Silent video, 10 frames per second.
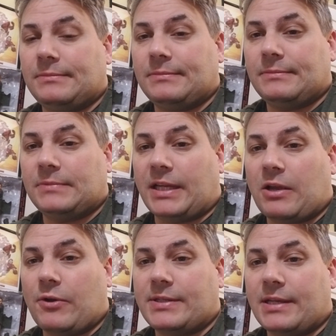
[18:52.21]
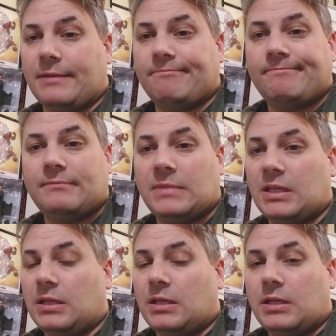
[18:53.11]
Like I always say,
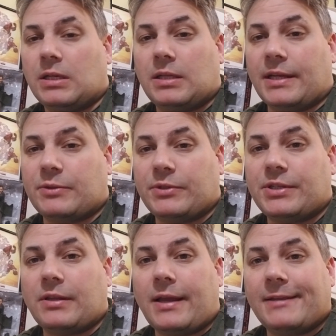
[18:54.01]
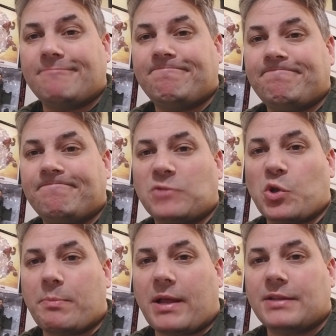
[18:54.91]
collect what you like. Don't
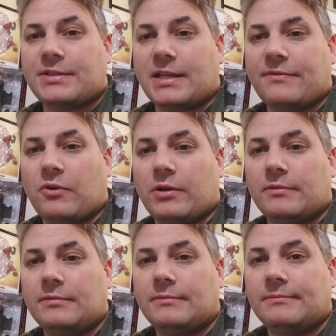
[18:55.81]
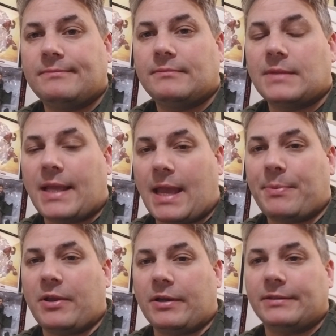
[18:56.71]
apologize for it.
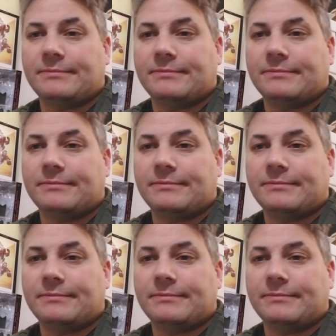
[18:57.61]
Happy hunting.